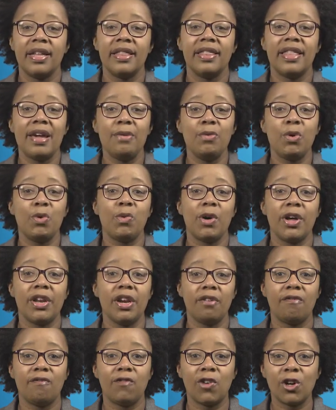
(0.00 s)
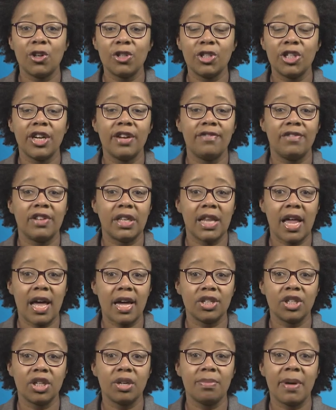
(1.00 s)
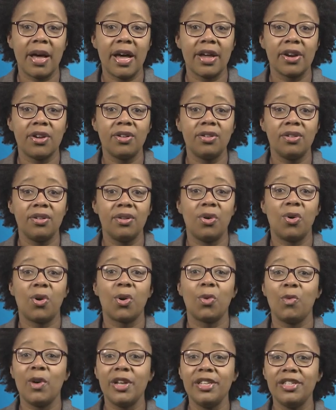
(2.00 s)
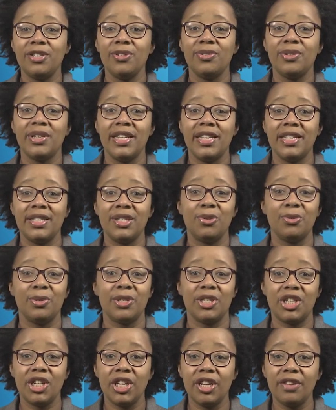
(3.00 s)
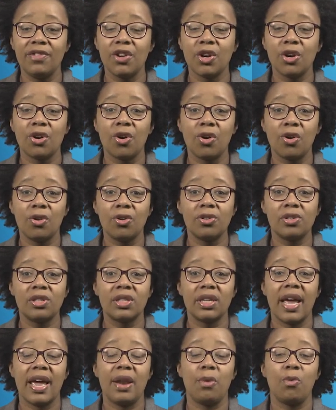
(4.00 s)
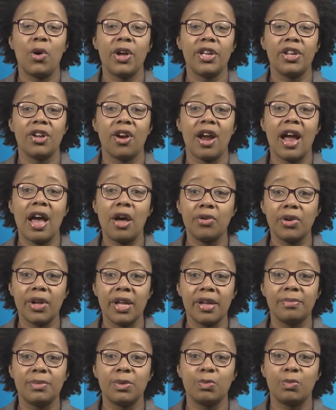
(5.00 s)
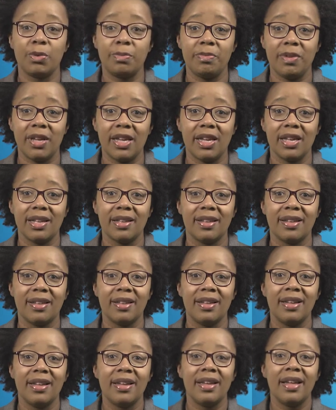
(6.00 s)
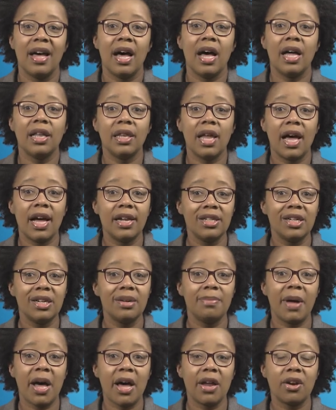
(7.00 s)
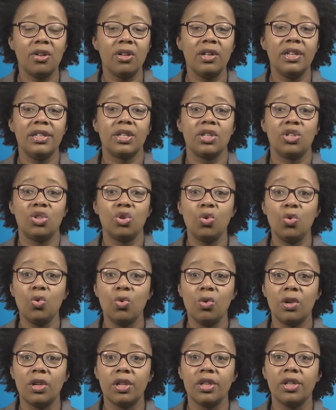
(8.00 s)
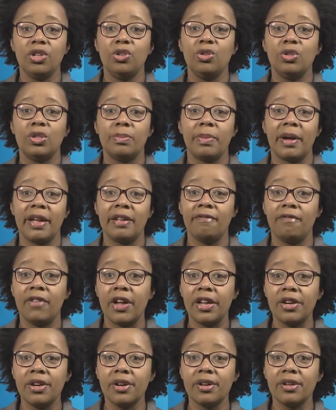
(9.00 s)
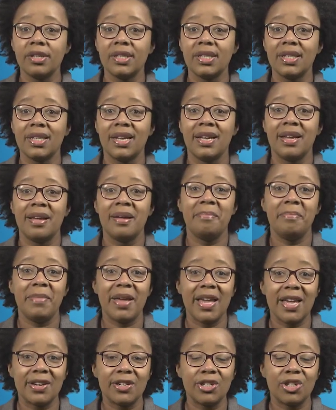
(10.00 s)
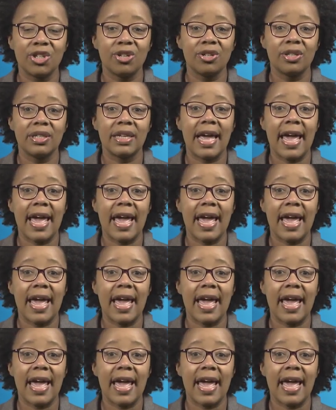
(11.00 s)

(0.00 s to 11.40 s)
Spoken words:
They will want a version of a logic model, or what do you need to achieve your goals and what your outcomes will be. A logic model is a tool used by funders, managers,